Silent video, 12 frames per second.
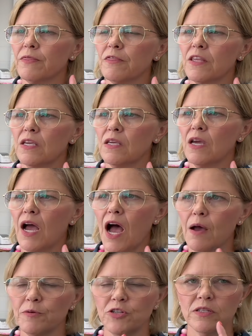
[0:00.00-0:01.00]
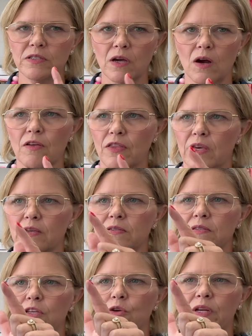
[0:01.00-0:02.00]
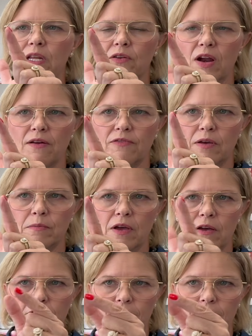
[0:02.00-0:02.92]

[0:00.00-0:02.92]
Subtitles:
The options are this. You can either have them